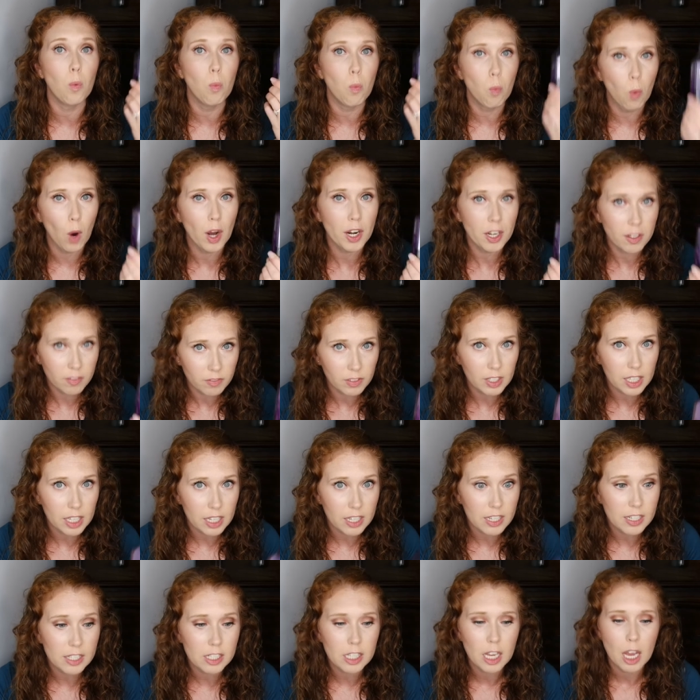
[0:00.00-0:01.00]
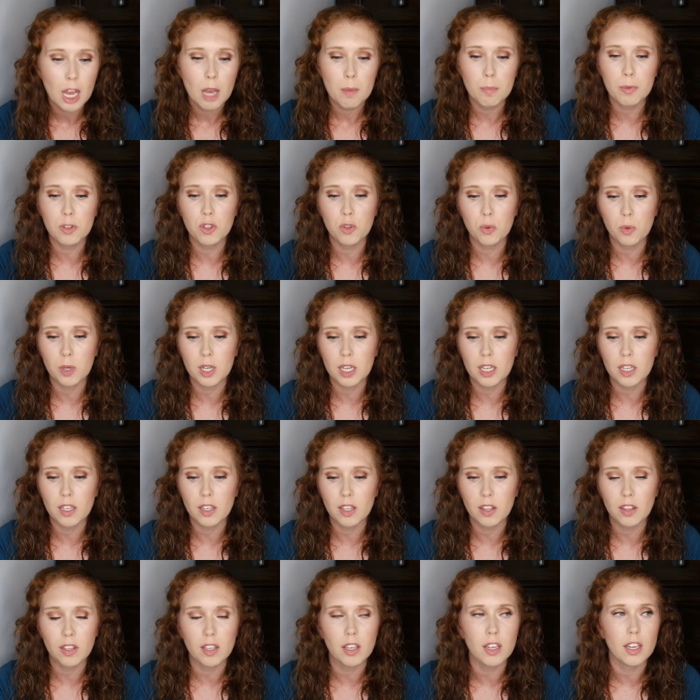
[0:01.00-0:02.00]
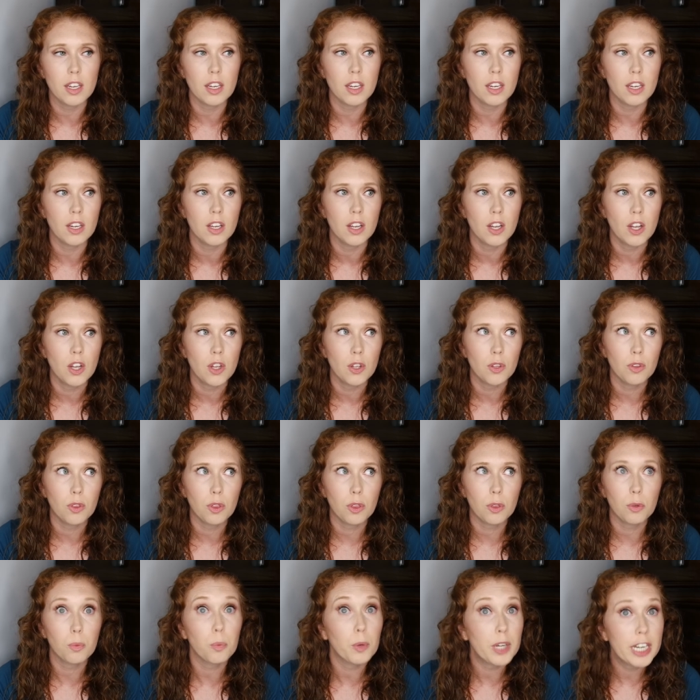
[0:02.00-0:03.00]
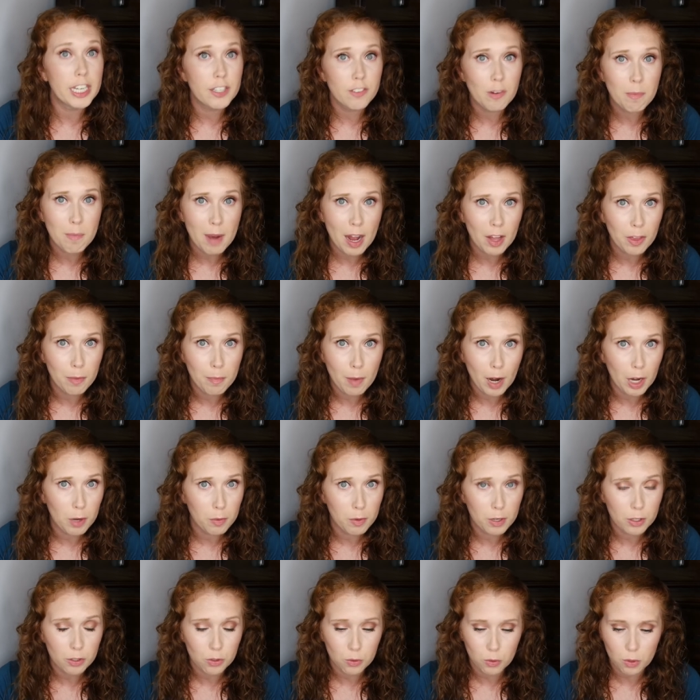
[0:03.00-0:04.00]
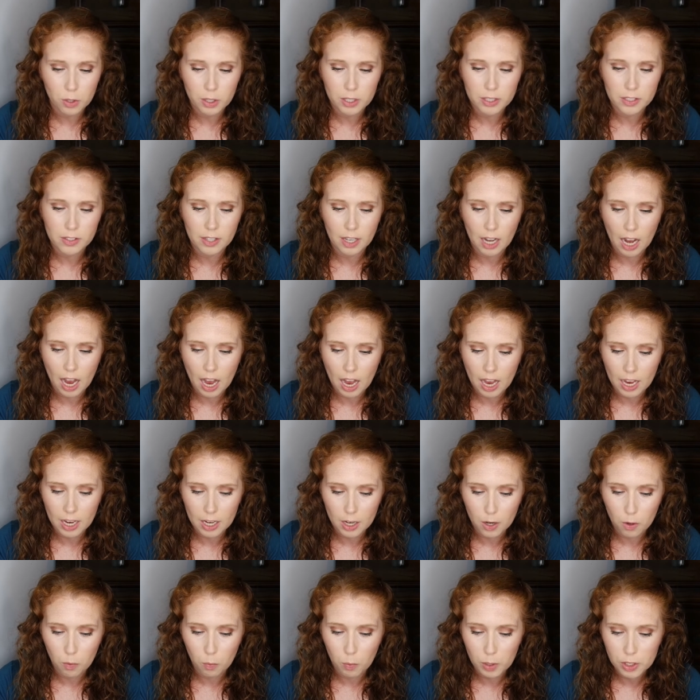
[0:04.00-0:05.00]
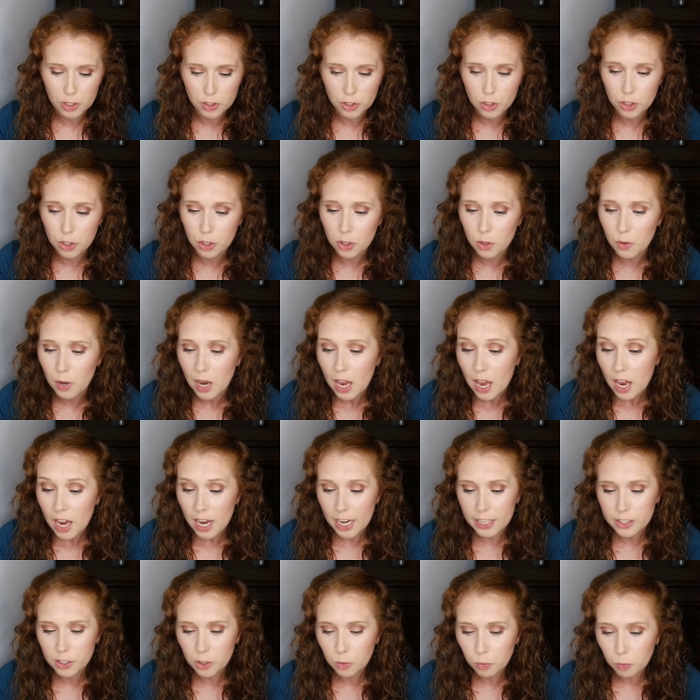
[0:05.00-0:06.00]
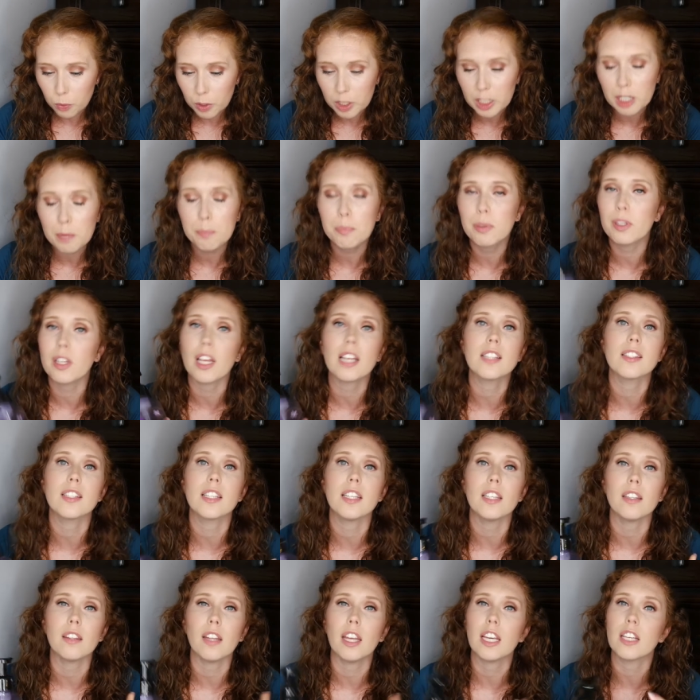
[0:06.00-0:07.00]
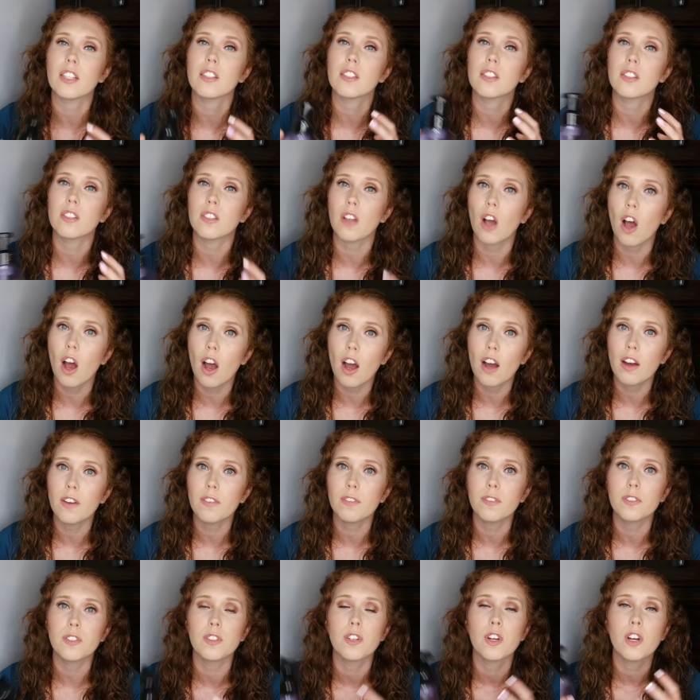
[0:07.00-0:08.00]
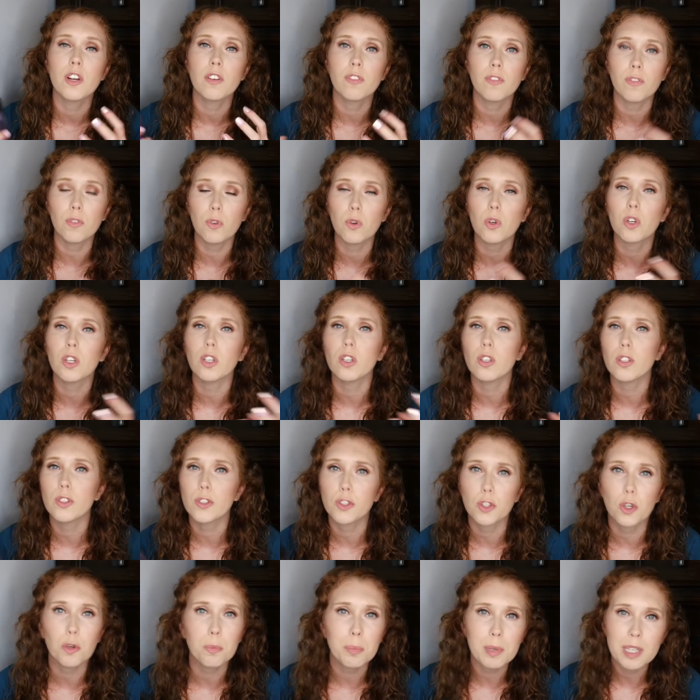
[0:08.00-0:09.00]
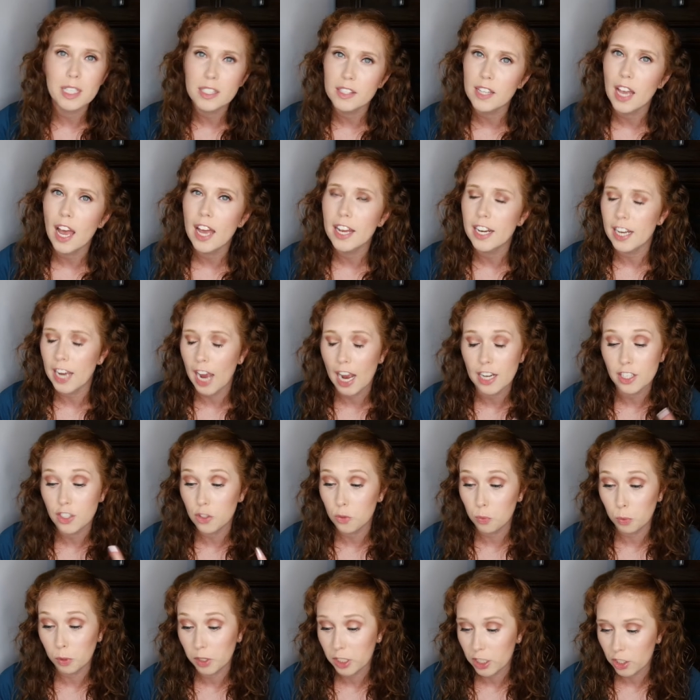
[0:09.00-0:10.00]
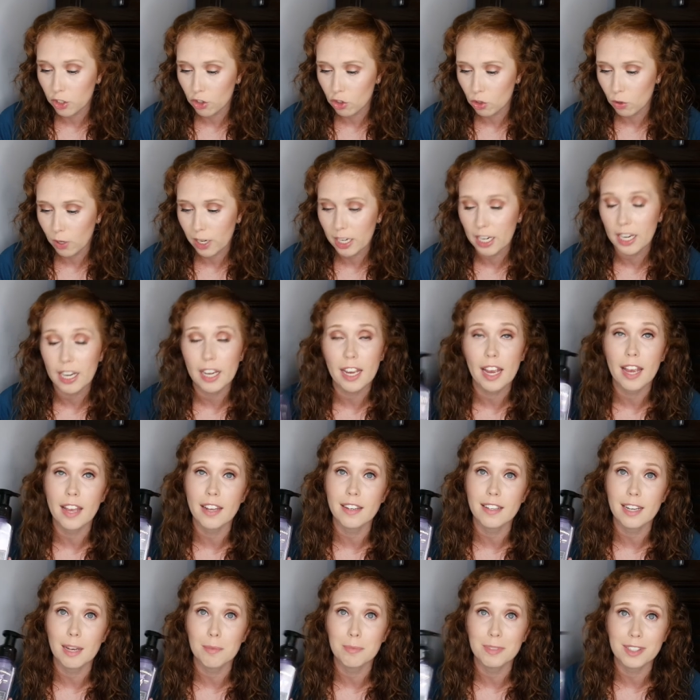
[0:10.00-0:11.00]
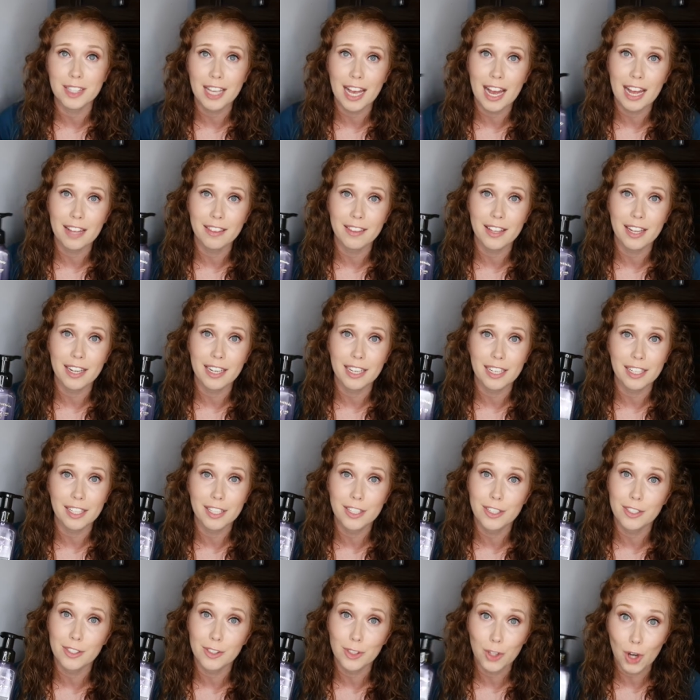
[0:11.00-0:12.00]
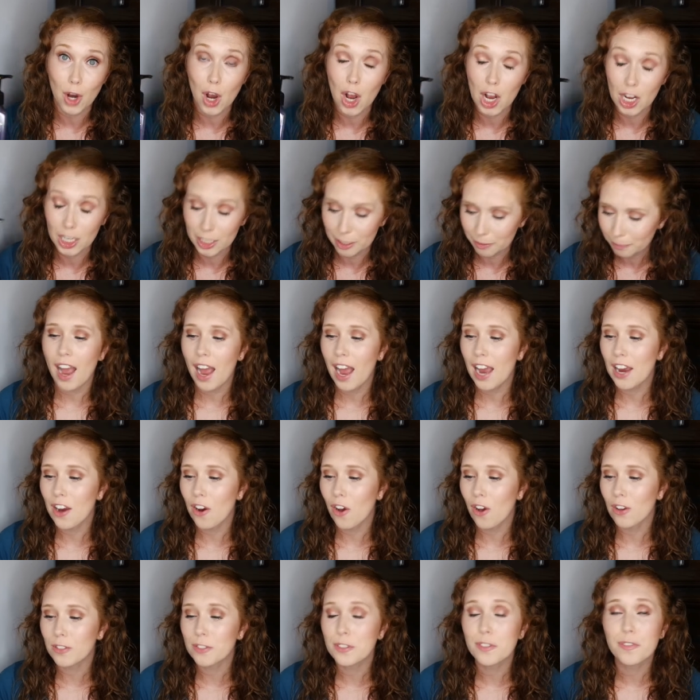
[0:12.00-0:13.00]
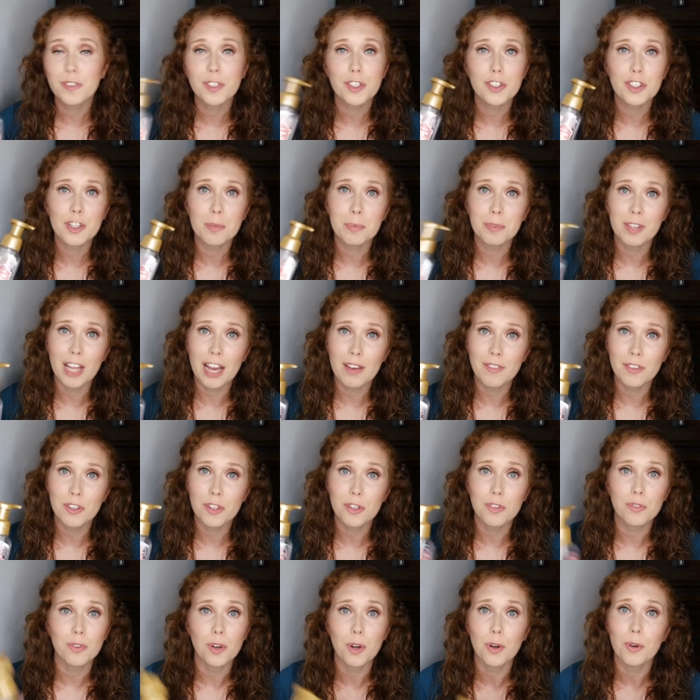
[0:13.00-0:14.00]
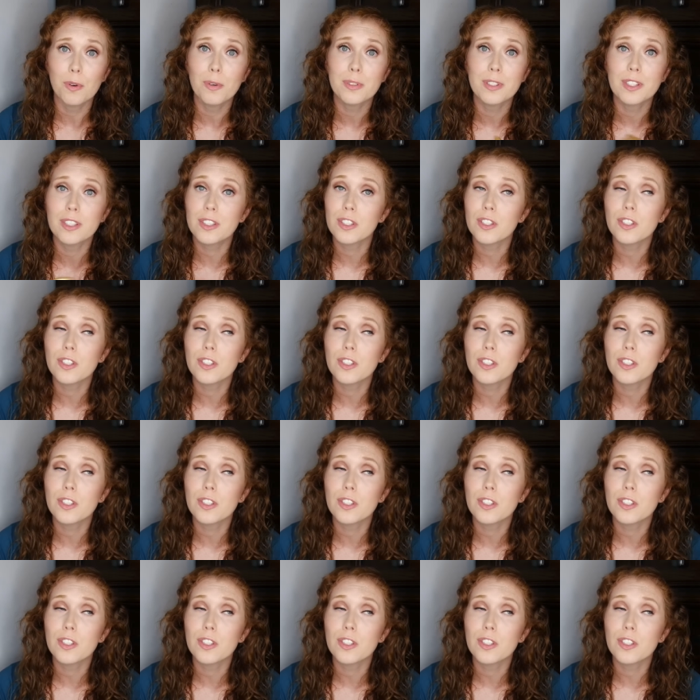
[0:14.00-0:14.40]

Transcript: one of these between the three different Bath and Body Works stores that I went to. It's a really pleasant, like soft, floral, soapy scent. I just really enjoyed it and I'm sad that it is gone. I also finished up Lavender Rose. This